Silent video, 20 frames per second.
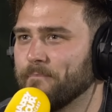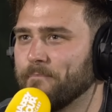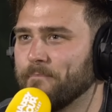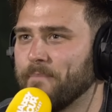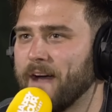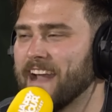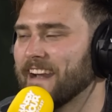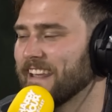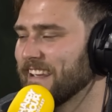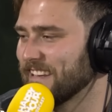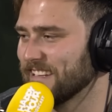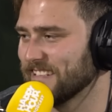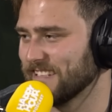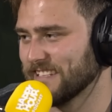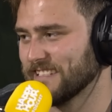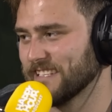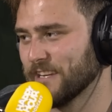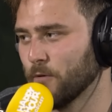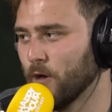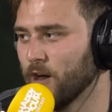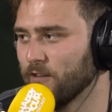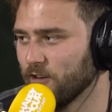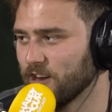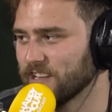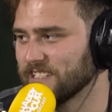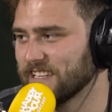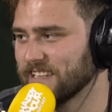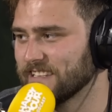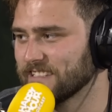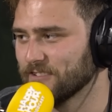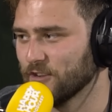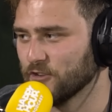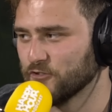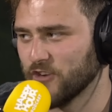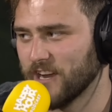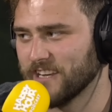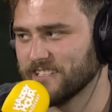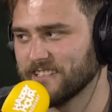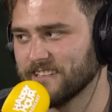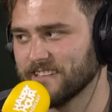Panic at the Disco. I write Sins, Not
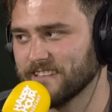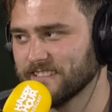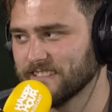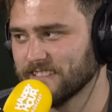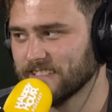Tragedies.